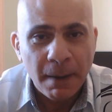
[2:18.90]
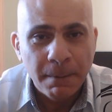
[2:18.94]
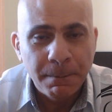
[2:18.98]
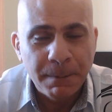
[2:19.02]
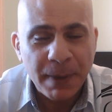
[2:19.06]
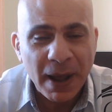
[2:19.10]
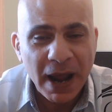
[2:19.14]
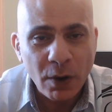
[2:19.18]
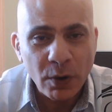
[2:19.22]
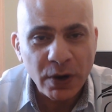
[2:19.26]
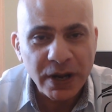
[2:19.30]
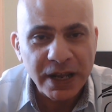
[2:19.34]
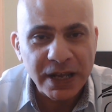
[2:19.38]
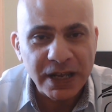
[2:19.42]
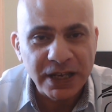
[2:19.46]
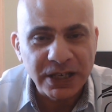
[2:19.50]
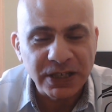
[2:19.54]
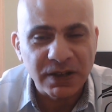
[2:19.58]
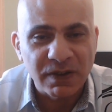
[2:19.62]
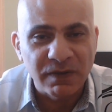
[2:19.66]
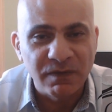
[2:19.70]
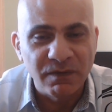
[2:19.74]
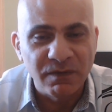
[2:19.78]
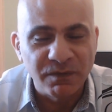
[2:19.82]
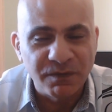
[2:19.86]
Barry is
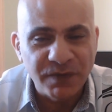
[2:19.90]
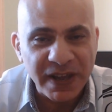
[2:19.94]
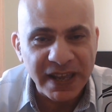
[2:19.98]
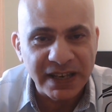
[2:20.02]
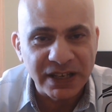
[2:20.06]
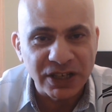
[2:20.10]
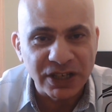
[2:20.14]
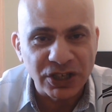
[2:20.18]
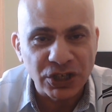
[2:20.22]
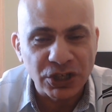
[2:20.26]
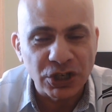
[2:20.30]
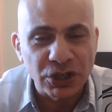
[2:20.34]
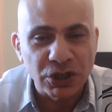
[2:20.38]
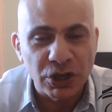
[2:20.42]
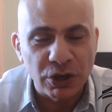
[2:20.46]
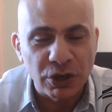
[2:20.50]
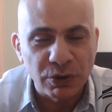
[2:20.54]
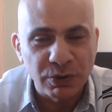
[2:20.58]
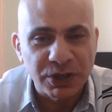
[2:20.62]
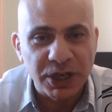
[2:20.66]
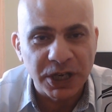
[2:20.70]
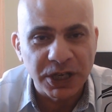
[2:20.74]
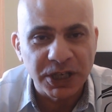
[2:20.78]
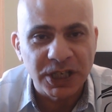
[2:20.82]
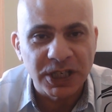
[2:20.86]
convinced to
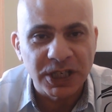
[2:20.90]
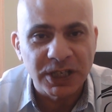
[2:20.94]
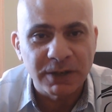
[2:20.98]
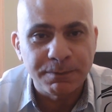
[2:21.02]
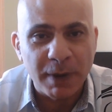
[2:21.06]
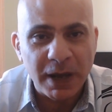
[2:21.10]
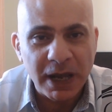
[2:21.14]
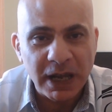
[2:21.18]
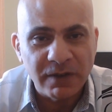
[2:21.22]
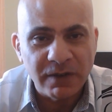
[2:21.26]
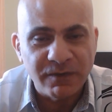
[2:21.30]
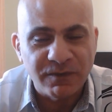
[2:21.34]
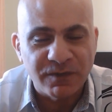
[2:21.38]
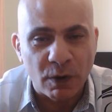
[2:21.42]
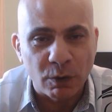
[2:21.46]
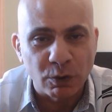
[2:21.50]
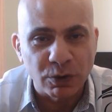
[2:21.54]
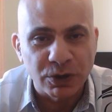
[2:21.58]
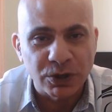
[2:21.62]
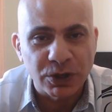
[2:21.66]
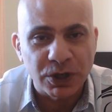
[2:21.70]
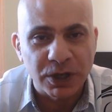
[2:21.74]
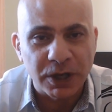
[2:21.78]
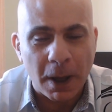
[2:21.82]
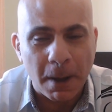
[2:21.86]
use his speed
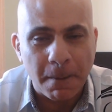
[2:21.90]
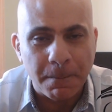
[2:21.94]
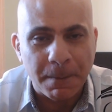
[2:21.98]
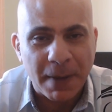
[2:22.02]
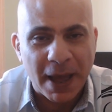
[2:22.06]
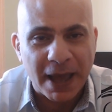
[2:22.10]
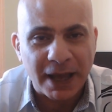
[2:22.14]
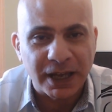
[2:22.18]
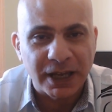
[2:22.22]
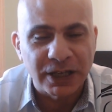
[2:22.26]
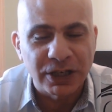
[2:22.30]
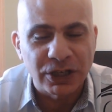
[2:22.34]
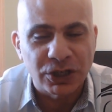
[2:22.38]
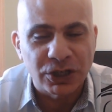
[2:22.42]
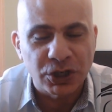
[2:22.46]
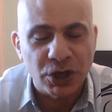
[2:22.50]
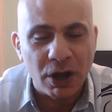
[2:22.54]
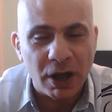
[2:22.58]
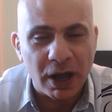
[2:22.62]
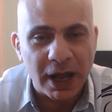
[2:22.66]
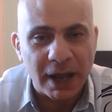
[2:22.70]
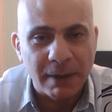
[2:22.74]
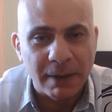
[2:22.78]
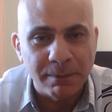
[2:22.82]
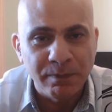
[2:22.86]
force to go back in
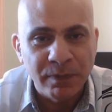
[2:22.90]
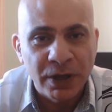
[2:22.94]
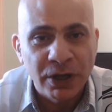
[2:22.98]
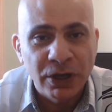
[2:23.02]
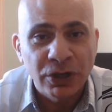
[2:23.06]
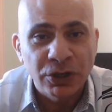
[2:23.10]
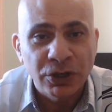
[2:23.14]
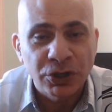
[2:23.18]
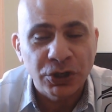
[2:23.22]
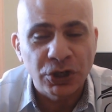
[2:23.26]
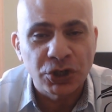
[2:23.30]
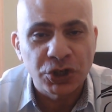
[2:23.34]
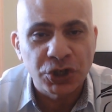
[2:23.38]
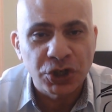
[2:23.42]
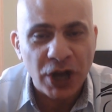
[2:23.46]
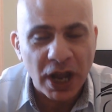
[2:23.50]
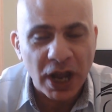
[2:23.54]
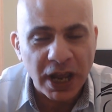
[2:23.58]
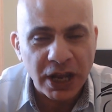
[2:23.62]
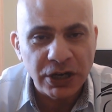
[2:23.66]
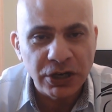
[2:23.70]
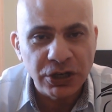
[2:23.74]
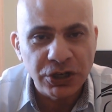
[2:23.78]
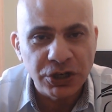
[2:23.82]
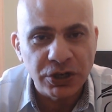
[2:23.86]
time to
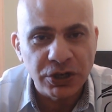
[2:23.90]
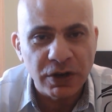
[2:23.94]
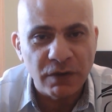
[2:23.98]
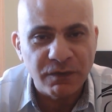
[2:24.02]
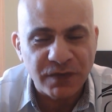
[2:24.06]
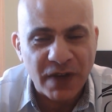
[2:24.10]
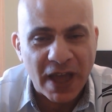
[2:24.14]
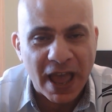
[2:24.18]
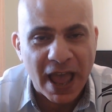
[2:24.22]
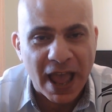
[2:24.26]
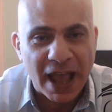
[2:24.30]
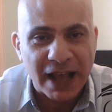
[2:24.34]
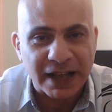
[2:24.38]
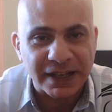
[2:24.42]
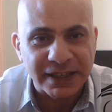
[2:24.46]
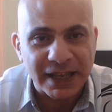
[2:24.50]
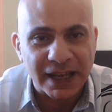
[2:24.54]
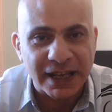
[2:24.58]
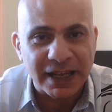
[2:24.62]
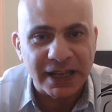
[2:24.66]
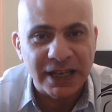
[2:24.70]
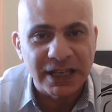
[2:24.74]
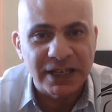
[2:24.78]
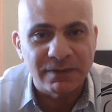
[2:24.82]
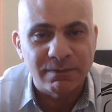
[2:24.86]
change the fact
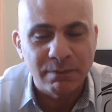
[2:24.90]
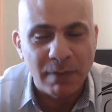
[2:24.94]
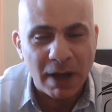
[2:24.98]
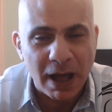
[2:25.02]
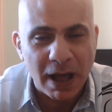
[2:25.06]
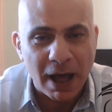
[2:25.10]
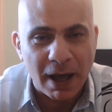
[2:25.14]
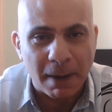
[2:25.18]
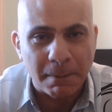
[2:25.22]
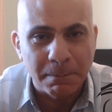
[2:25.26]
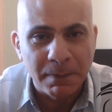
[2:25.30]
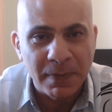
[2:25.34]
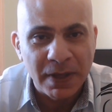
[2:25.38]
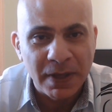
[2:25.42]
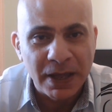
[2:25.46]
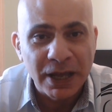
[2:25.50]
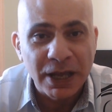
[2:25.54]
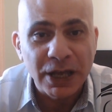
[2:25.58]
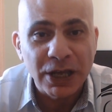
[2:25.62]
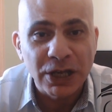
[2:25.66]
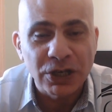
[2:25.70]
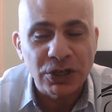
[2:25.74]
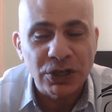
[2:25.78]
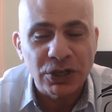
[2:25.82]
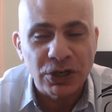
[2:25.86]
that his mum
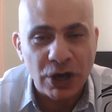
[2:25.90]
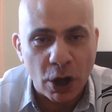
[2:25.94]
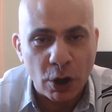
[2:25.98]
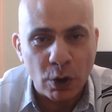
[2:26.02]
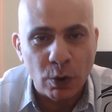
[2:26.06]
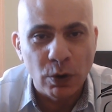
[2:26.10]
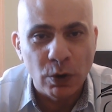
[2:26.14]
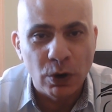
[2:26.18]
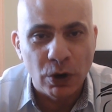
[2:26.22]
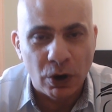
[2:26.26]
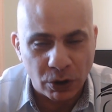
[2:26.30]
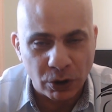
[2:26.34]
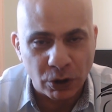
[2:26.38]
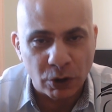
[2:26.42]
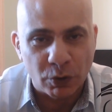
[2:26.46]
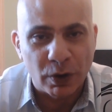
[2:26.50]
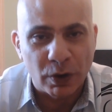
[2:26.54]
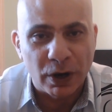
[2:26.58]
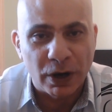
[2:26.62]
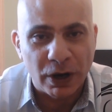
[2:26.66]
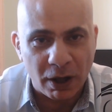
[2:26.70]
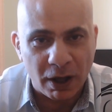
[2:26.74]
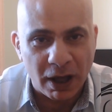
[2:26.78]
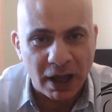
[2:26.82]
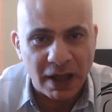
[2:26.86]
is no
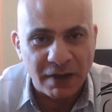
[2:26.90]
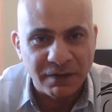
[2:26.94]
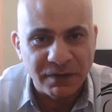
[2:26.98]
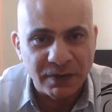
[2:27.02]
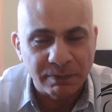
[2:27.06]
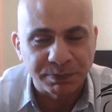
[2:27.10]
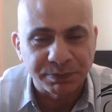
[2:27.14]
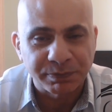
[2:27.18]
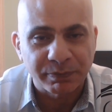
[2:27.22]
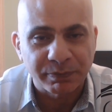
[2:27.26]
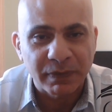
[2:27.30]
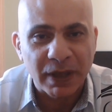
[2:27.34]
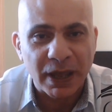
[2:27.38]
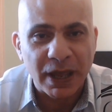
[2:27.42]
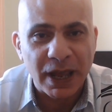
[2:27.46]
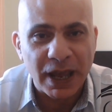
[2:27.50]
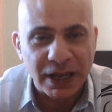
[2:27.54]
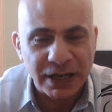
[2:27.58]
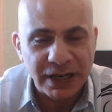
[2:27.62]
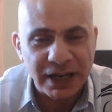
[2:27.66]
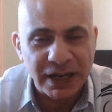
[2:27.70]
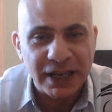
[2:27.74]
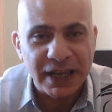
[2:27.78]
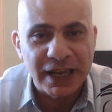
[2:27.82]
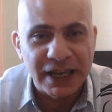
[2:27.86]
longer alive
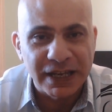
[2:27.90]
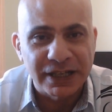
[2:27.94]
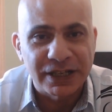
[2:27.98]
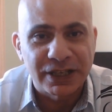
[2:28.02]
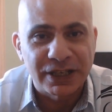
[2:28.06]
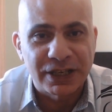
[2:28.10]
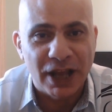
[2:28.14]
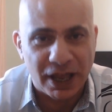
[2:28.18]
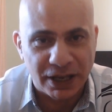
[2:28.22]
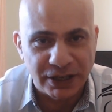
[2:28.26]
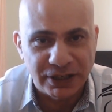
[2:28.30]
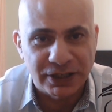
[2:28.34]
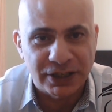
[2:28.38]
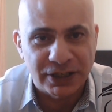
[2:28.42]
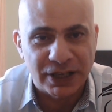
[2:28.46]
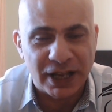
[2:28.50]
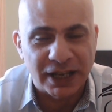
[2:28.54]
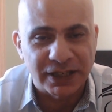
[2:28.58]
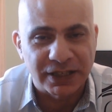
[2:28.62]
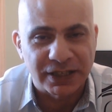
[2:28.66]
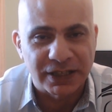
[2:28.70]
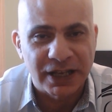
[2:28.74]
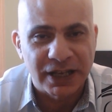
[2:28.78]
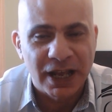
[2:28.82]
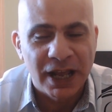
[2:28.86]
and he does
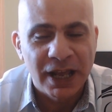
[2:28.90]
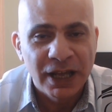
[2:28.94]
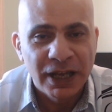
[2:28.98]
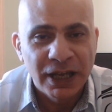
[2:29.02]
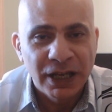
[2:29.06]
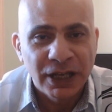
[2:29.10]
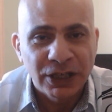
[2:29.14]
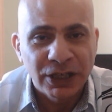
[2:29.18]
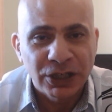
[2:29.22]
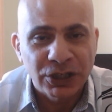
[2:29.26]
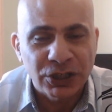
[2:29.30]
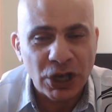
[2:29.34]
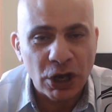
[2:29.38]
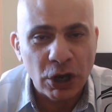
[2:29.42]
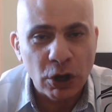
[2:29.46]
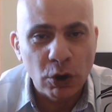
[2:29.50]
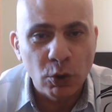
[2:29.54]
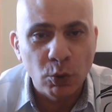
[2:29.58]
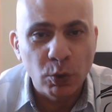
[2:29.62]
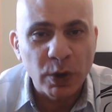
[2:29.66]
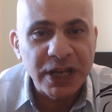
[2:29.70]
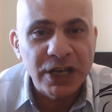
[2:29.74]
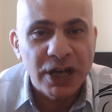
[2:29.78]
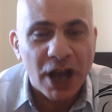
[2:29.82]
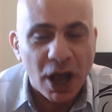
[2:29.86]
this.
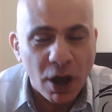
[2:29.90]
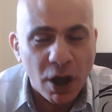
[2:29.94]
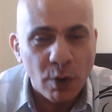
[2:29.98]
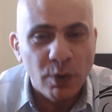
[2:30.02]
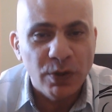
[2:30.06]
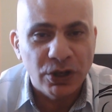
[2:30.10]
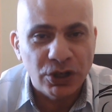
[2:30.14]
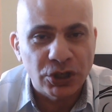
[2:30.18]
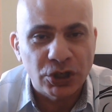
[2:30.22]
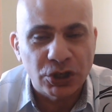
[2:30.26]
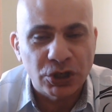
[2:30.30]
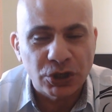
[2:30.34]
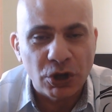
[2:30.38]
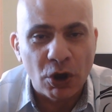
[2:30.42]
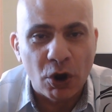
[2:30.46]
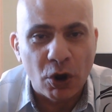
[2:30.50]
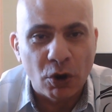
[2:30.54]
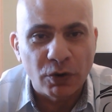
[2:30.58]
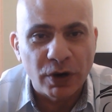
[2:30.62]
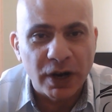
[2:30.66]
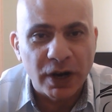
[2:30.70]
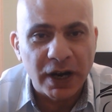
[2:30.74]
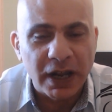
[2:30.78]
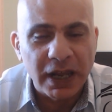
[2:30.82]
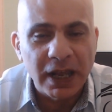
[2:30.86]
So we know the
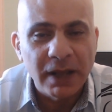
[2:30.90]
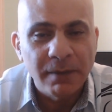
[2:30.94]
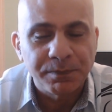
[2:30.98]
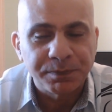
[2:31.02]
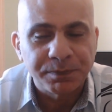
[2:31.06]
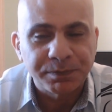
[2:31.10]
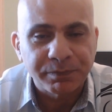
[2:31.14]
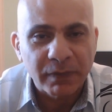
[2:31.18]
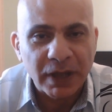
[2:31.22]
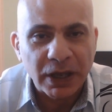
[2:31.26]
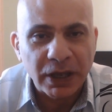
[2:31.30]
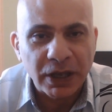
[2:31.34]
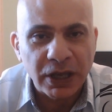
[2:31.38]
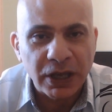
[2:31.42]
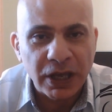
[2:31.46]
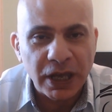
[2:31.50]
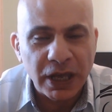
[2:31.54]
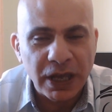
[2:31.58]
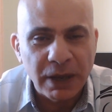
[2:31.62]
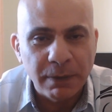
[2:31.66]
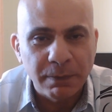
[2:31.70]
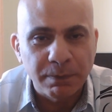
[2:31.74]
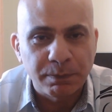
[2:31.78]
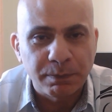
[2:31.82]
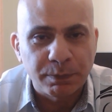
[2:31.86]
story.
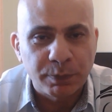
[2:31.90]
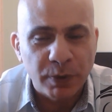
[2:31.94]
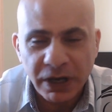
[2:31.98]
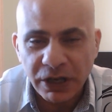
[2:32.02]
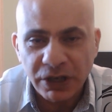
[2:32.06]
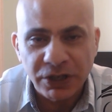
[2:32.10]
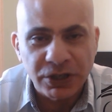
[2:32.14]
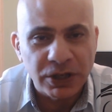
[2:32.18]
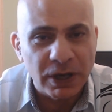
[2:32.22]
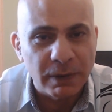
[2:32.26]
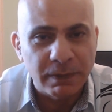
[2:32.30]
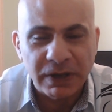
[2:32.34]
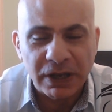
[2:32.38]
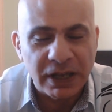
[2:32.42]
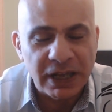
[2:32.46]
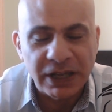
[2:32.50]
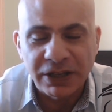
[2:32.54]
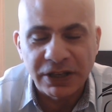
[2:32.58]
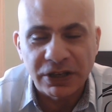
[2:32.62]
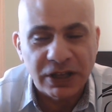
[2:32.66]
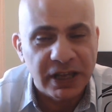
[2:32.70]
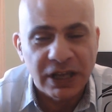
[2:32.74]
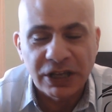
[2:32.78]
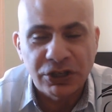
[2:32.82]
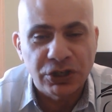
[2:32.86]
He brings her, he,
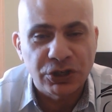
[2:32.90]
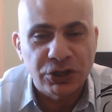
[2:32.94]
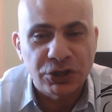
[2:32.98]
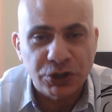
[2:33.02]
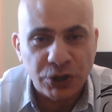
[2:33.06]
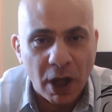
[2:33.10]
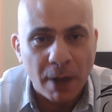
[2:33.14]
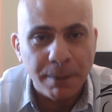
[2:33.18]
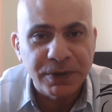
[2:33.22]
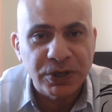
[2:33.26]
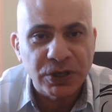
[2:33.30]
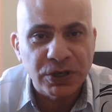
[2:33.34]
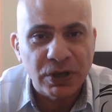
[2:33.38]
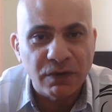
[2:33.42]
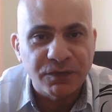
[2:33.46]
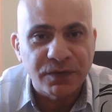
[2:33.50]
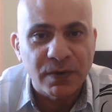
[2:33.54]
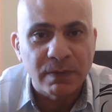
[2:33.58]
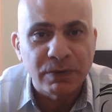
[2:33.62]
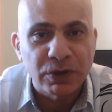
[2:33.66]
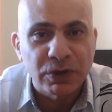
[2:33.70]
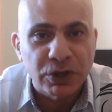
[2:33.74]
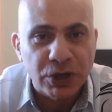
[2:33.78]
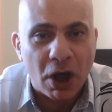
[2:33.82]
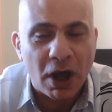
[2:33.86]
he stops her
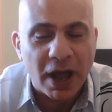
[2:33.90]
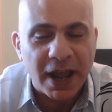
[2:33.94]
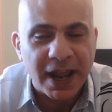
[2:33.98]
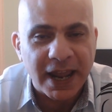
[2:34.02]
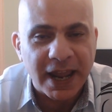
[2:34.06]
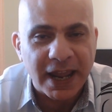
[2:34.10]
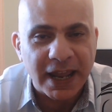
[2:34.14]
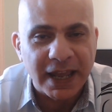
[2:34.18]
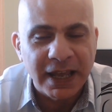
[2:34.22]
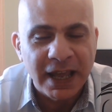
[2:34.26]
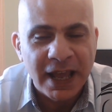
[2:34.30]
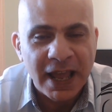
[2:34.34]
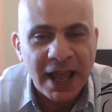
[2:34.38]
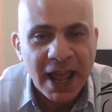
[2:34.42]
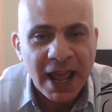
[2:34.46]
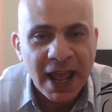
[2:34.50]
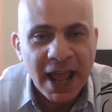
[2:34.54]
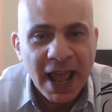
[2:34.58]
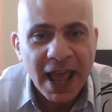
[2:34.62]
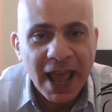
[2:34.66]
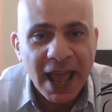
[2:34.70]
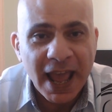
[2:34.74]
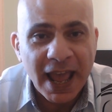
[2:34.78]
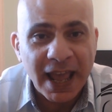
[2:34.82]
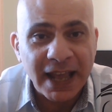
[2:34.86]
from dying
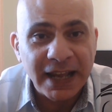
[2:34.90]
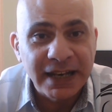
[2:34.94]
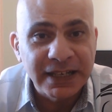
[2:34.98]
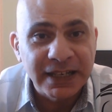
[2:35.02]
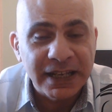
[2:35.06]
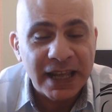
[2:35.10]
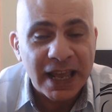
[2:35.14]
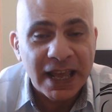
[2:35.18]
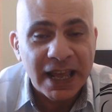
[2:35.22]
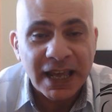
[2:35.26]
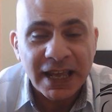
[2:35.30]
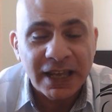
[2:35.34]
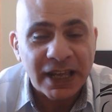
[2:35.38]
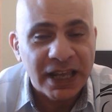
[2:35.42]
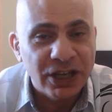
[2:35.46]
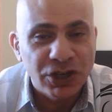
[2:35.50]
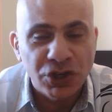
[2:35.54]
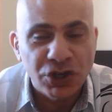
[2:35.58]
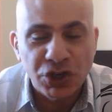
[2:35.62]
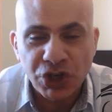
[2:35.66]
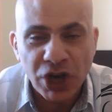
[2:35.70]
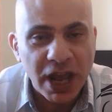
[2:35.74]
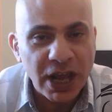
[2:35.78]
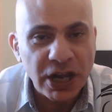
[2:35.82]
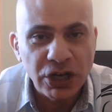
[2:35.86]
and he
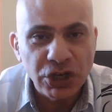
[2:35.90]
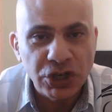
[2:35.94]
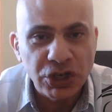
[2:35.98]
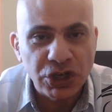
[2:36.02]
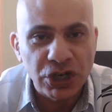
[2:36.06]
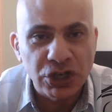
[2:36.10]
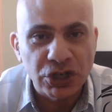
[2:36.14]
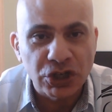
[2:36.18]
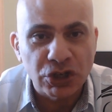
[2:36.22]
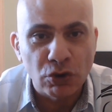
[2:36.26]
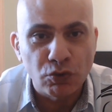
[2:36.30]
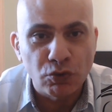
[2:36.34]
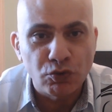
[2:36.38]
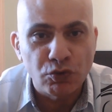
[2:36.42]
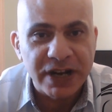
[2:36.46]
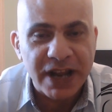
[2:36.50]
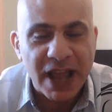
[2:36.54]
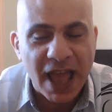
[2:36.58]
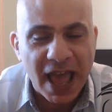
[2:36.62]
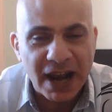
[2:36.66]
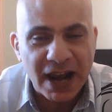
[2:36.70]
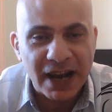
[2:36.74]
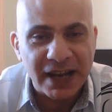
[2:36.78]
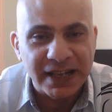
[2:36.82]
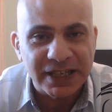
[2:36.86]
changes the
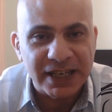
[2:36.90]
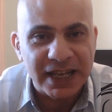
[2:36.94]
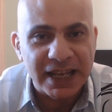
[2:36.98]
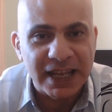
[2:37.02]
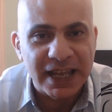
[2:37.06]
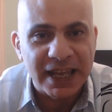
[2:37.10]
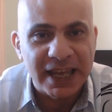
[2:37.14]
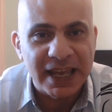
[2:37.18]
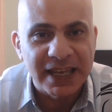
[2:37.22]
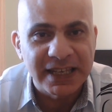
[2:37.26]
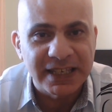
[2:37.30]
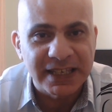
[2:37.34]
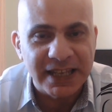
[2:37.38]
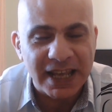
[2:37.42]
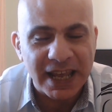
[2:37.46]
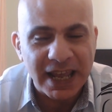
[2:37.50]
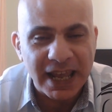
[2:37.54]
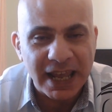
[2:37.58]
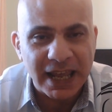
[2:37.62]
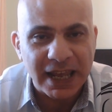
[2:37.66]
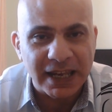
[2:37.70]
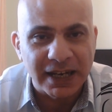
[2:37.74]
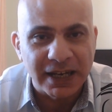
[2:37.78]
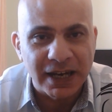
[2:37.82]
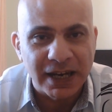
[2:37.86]
reality he's
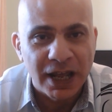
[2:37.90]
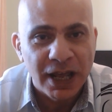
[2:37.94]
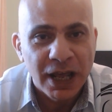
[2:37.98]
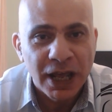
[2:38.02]
in.